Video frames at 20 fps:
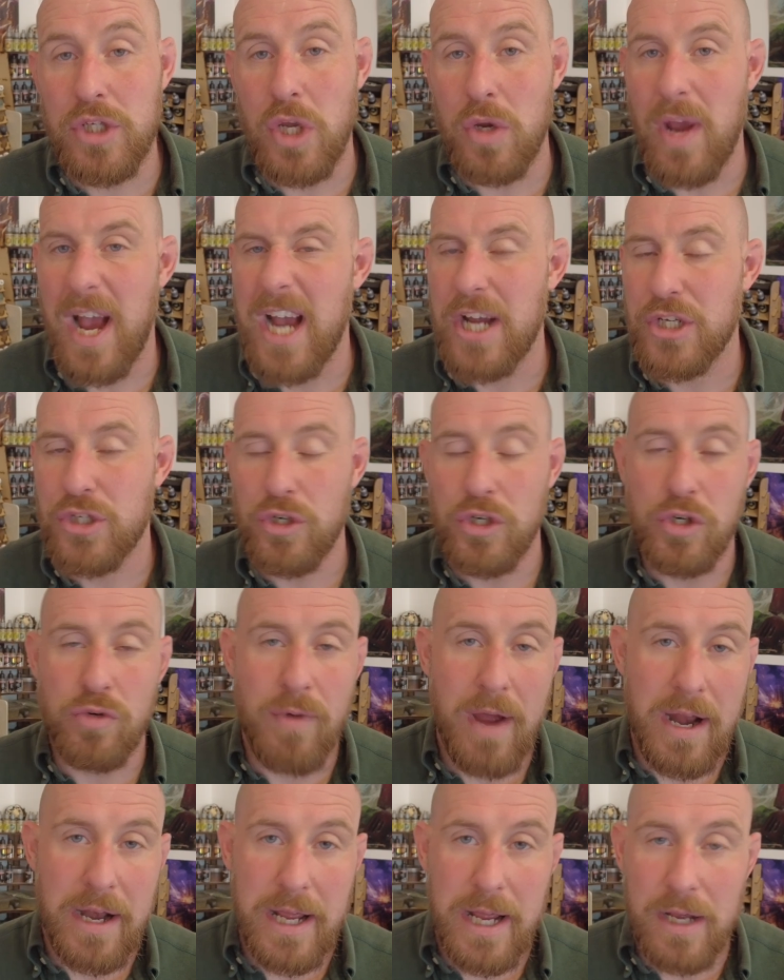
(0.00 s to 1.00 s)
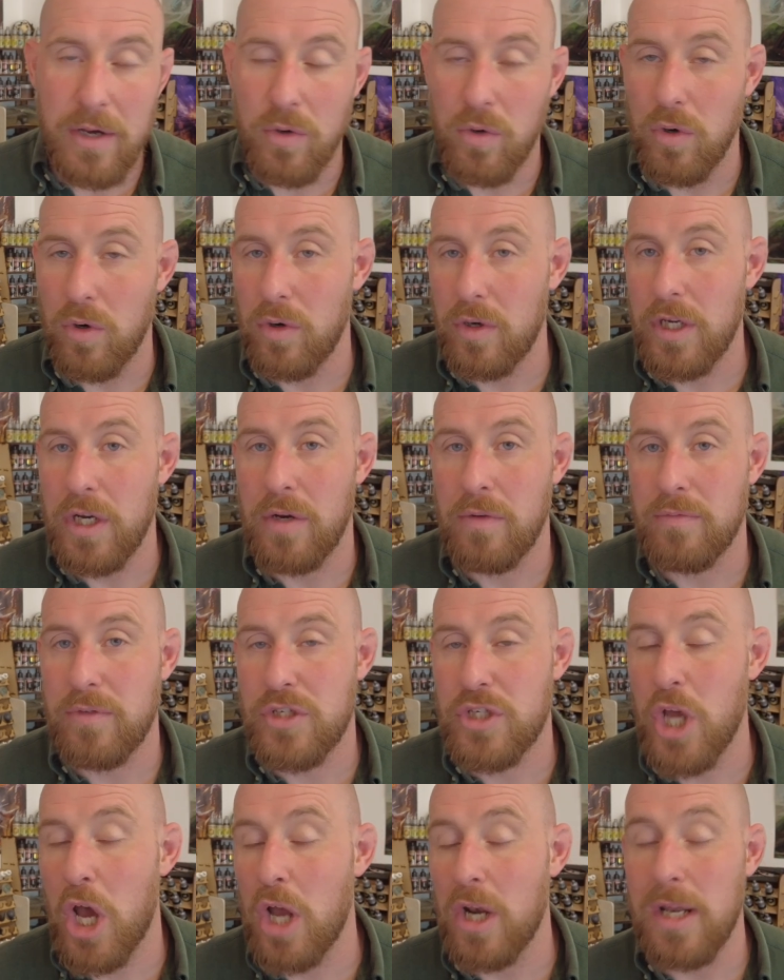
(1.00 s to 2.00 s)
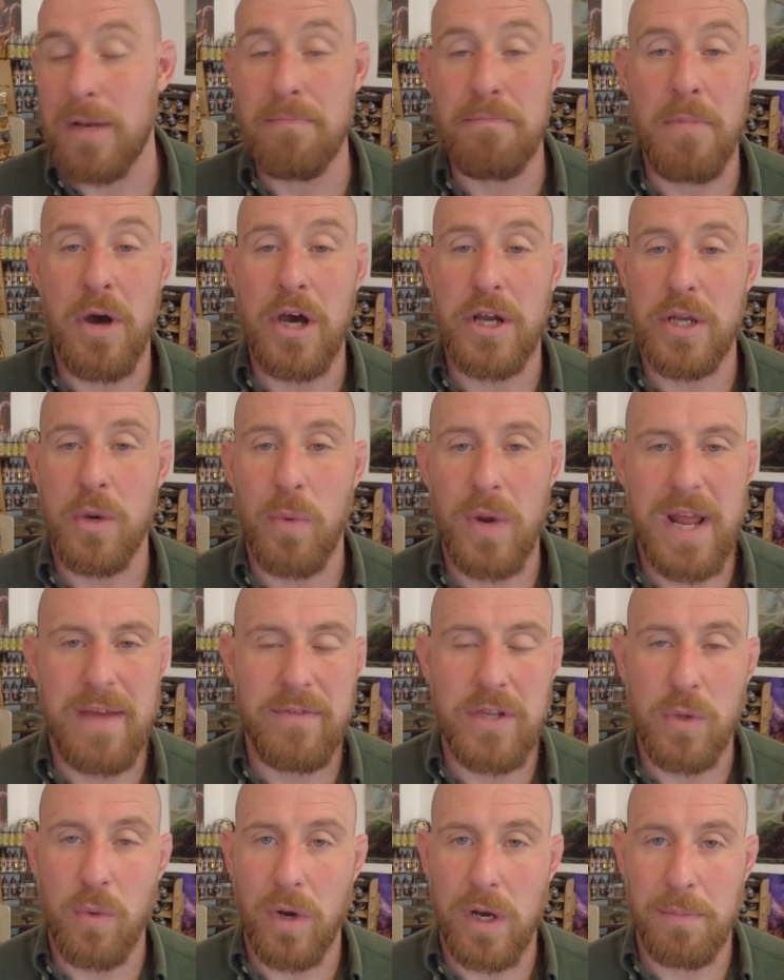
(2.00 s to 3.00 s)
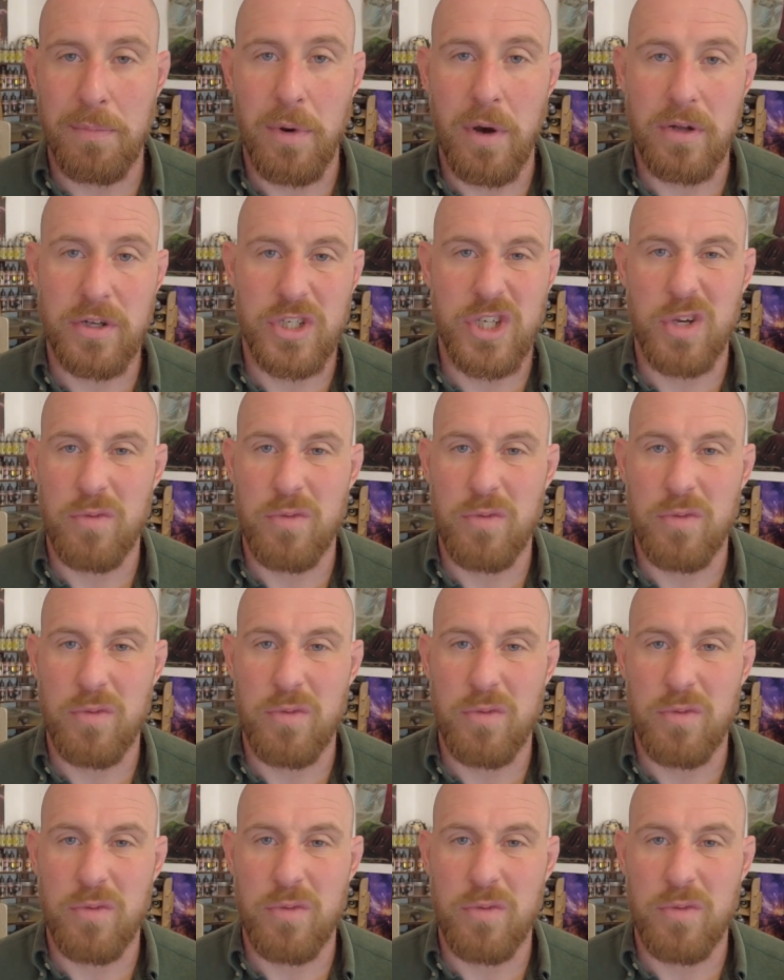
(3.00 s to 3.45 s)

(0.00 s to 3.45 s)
so Astro Granite or Sterling Mud or whatever you want to put on.